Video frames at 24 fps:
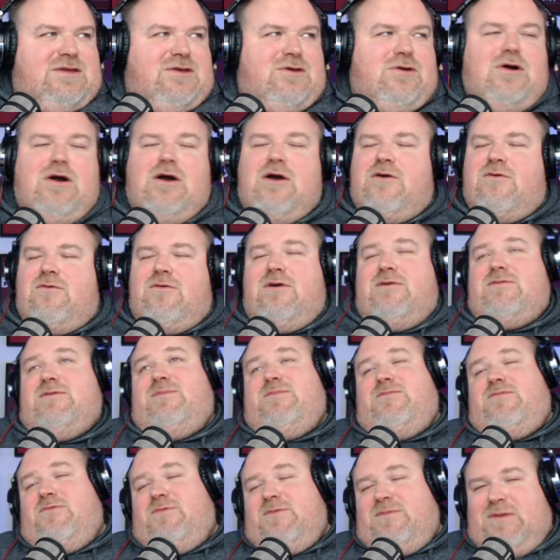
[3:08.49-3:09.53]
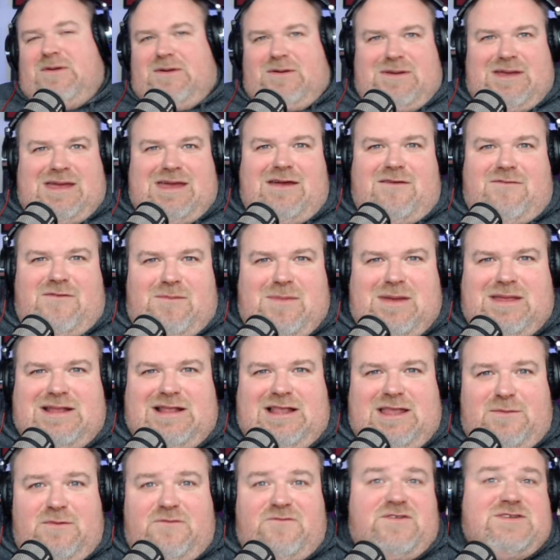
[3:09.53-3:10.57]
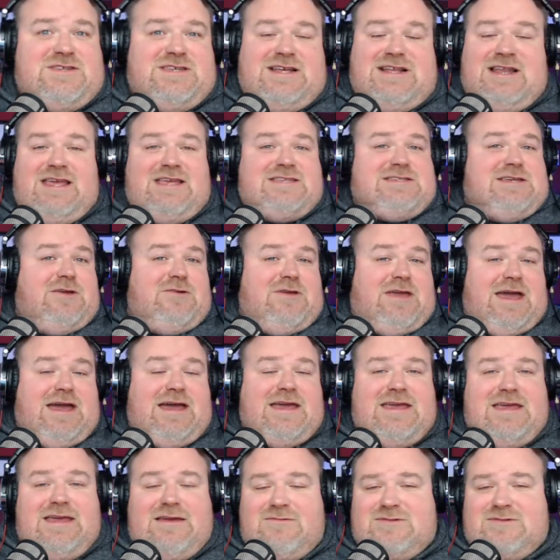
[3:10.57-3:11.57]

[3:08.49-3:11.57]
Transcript: got well, probably don't get it mentally, but physically he's okay.